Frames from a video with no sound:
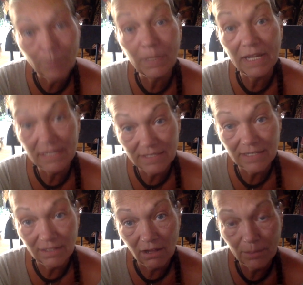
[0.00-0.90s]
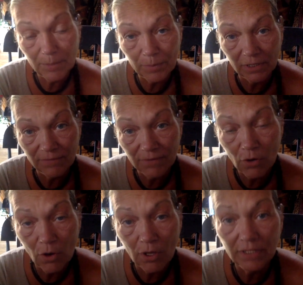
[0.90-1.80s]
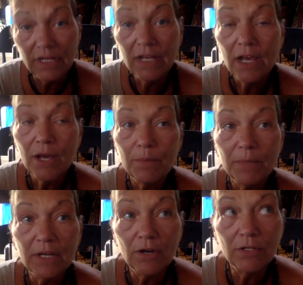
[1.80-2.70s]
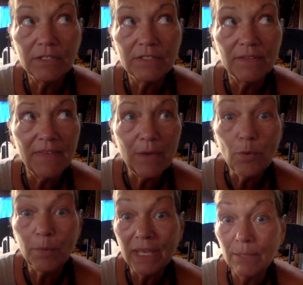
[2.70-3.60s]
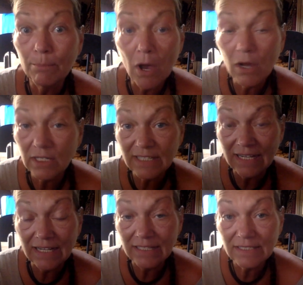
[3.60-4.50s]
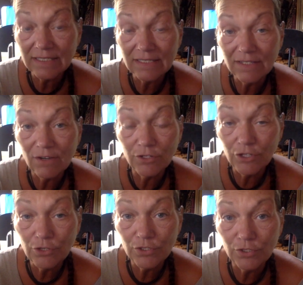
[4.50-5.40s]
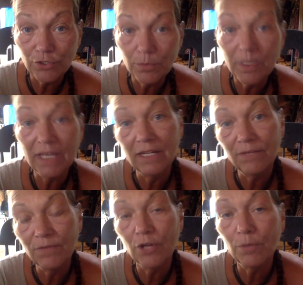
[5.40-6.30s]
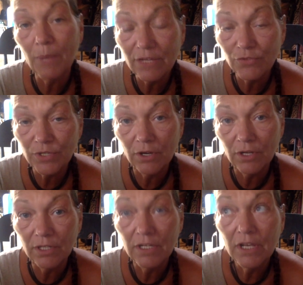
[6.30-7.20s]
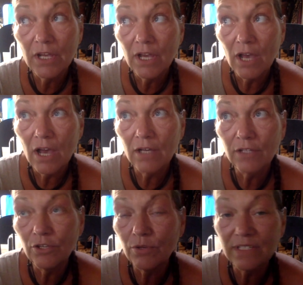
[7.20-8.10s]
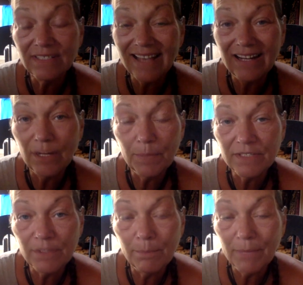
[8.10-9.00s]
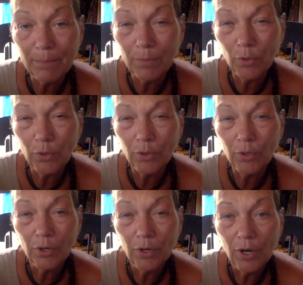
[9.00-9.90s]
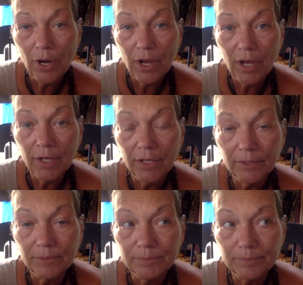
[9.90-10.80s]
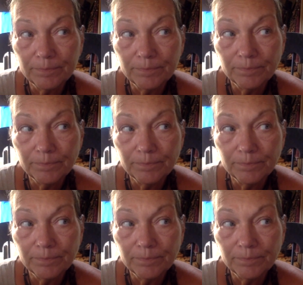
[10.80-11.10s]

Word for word: place that a lot of people have gone because they were being monetized on YouTube. And if you go to Patreon, uh, you can sign up as a member. Um,